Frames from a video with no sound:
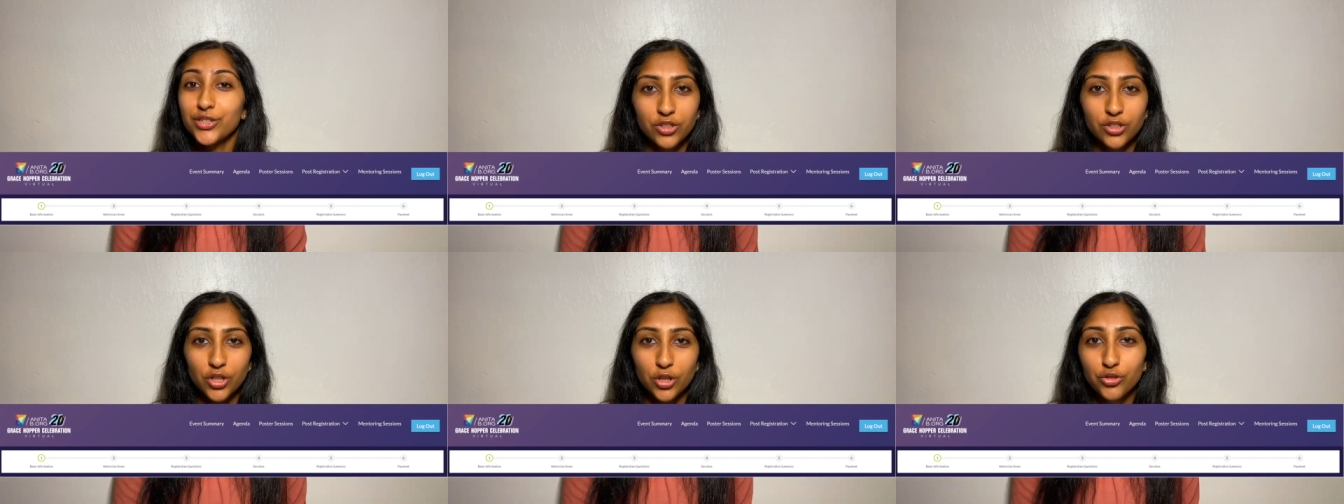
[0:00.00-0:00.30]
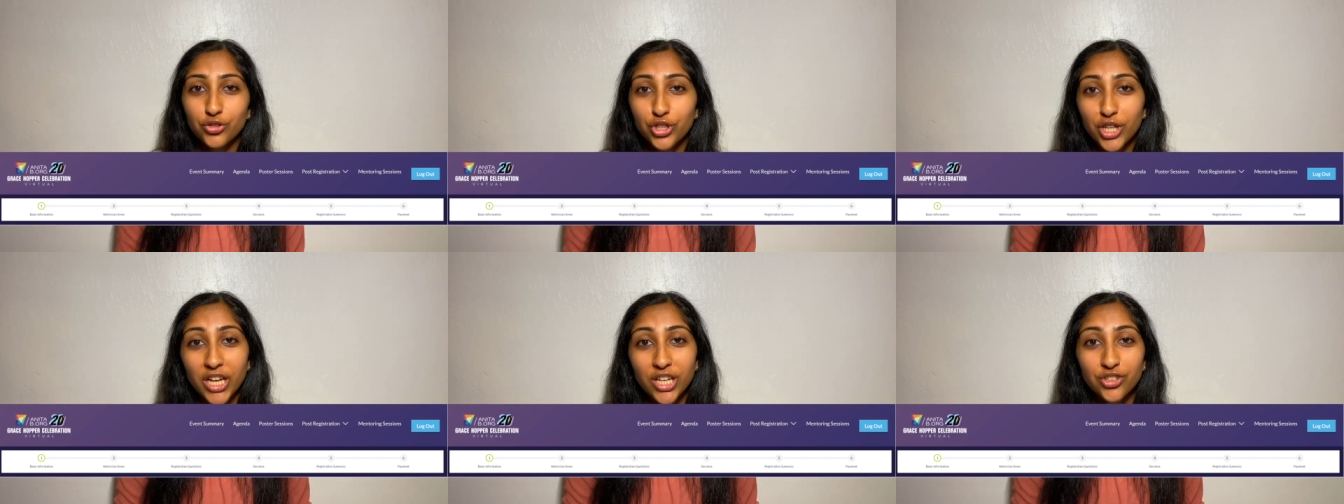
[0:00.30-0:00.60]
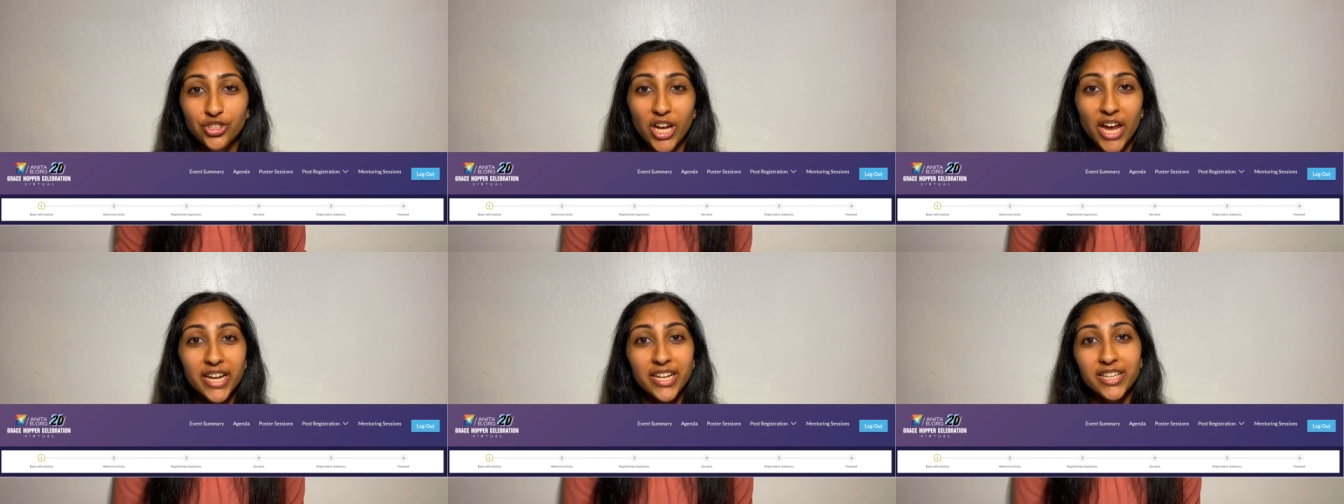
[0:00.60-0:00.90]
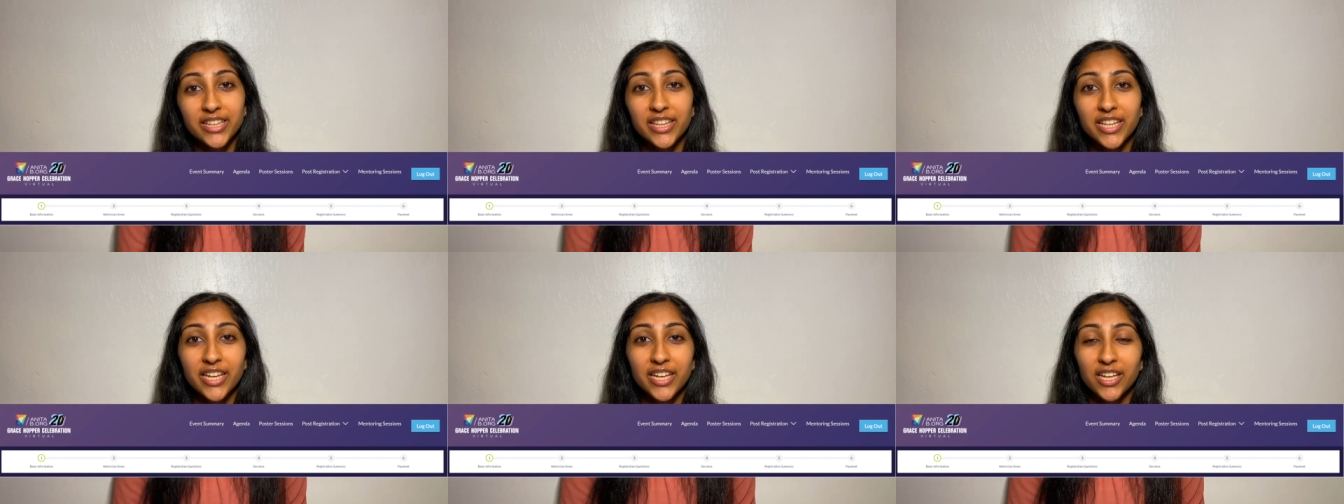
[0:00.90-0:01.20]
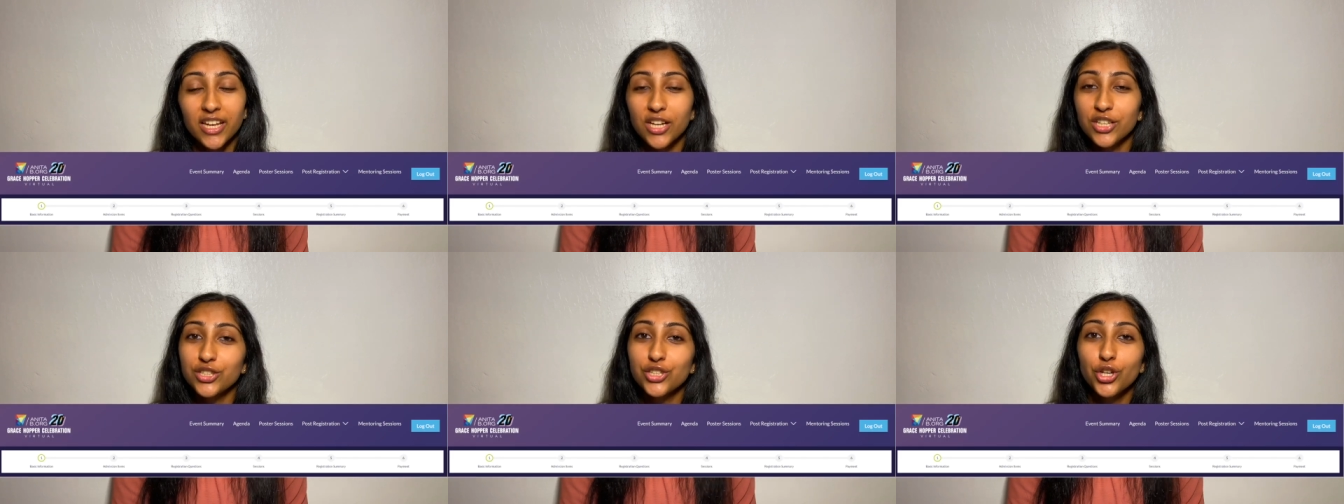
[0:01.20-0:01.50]
don't change
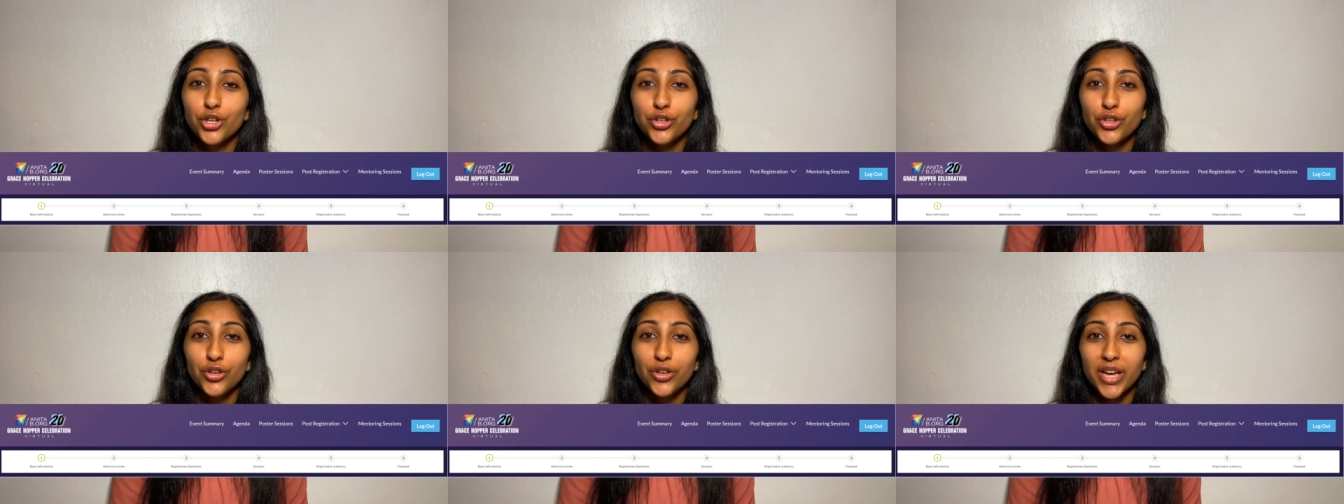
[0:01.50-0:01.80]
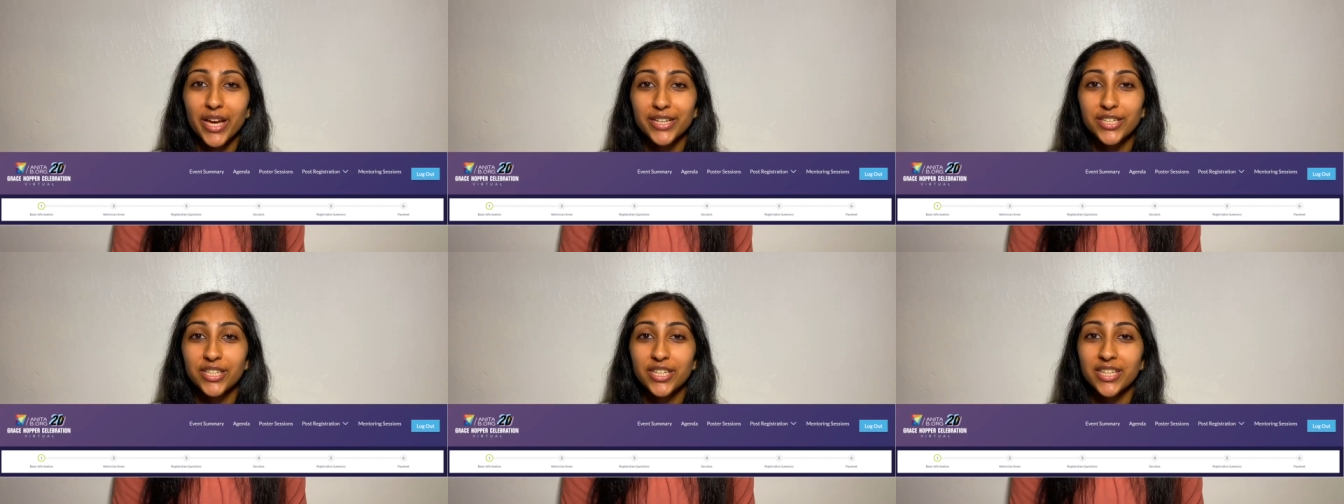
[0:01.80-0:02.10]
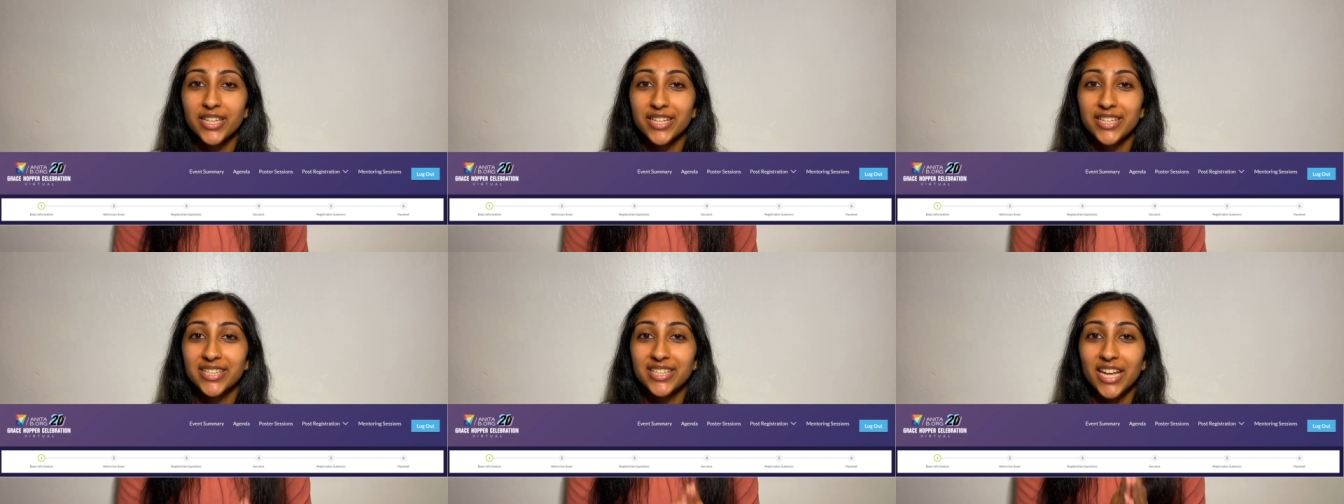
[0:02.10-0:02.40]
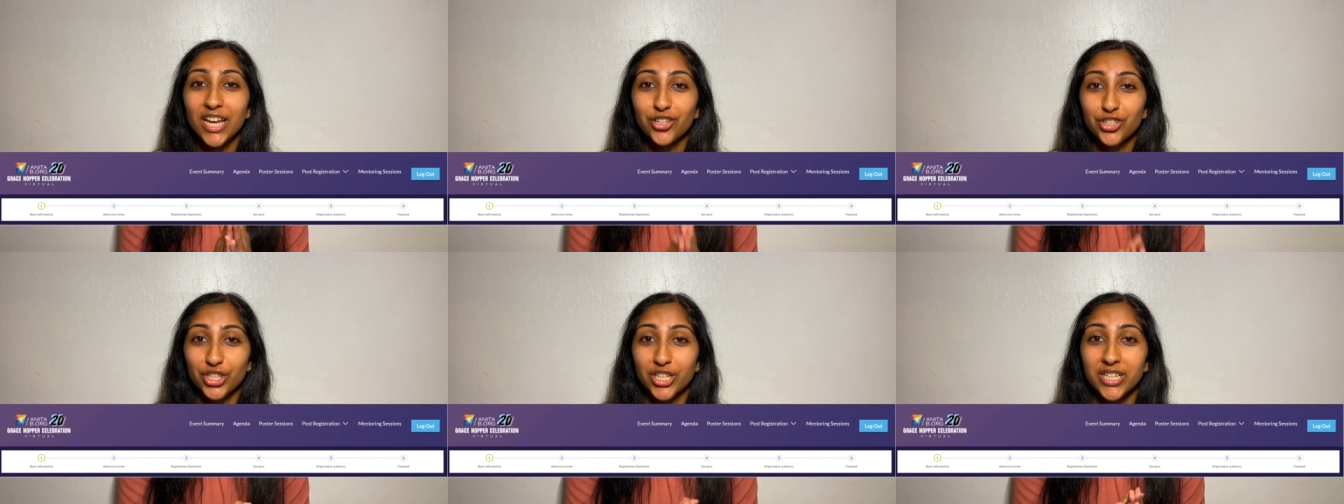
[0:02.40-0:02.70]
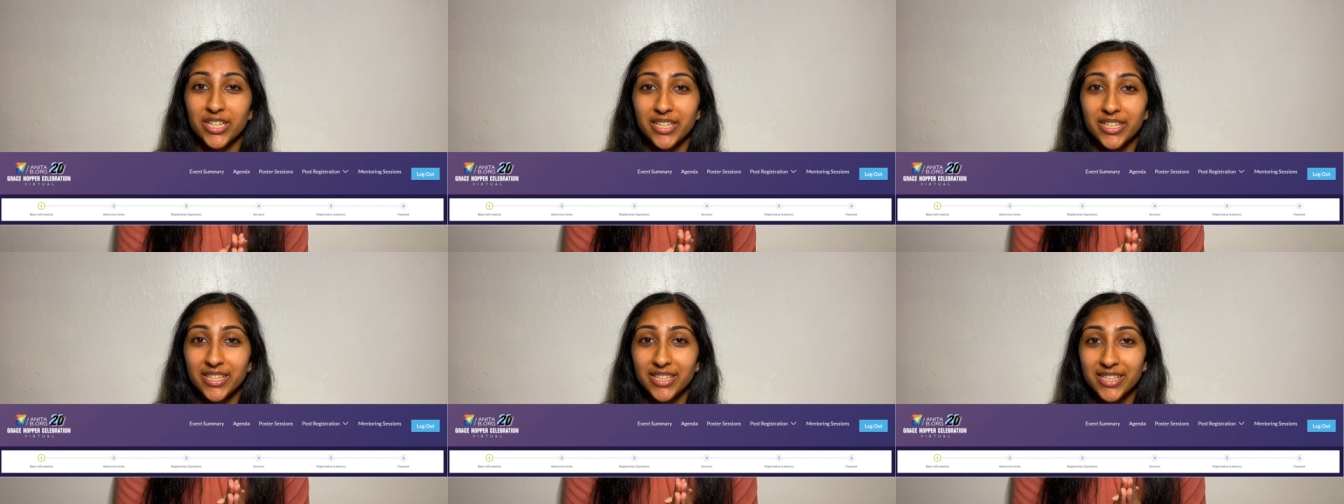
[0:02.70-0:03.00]
anything until you get to the
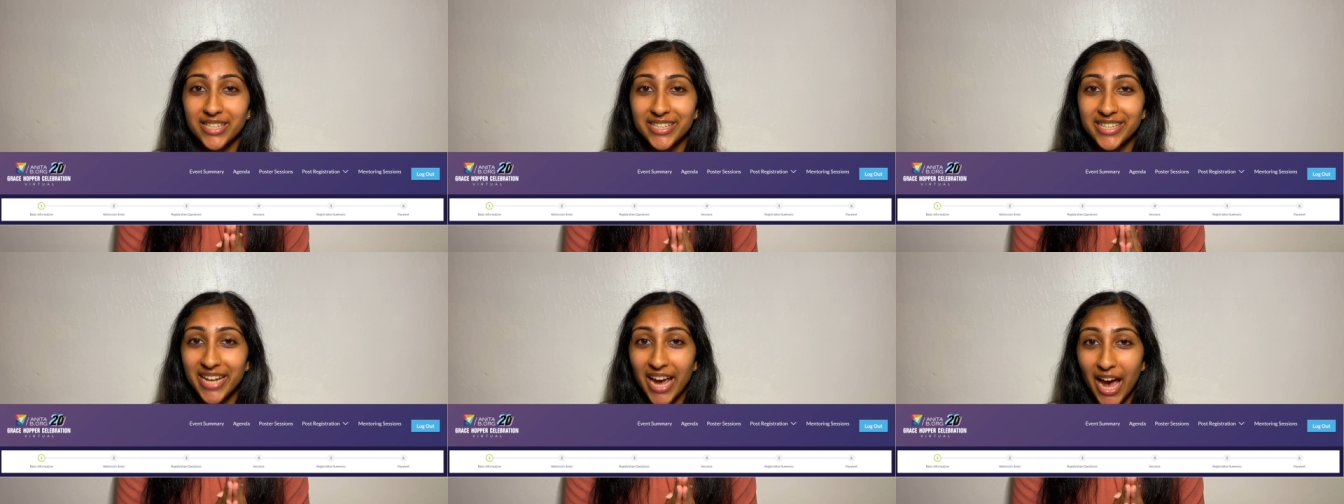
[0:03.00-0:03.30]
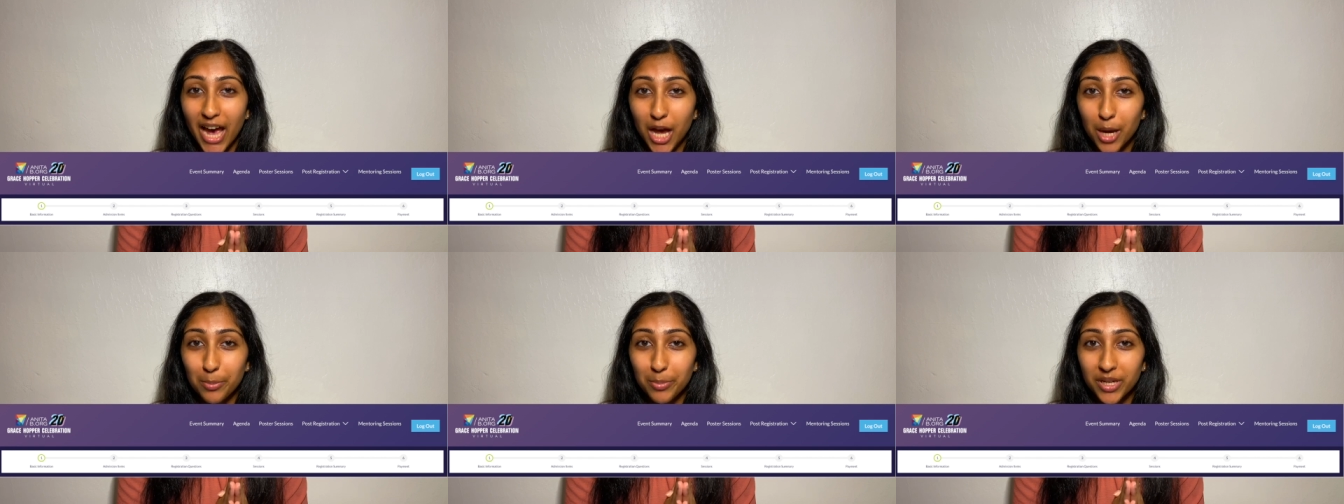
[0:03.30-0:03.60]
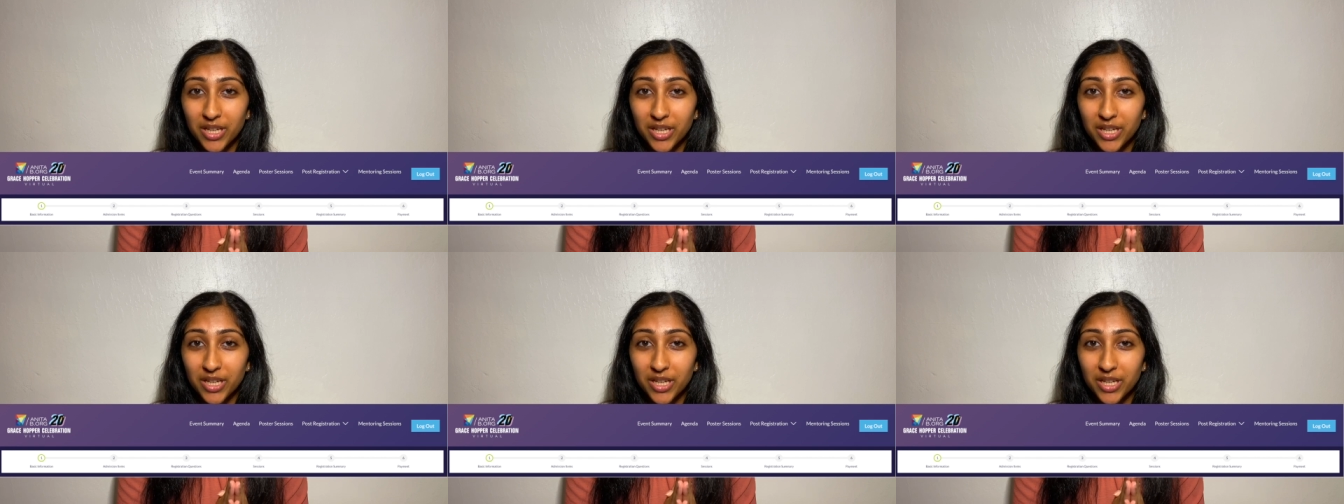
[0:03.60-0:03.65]
sessions tab.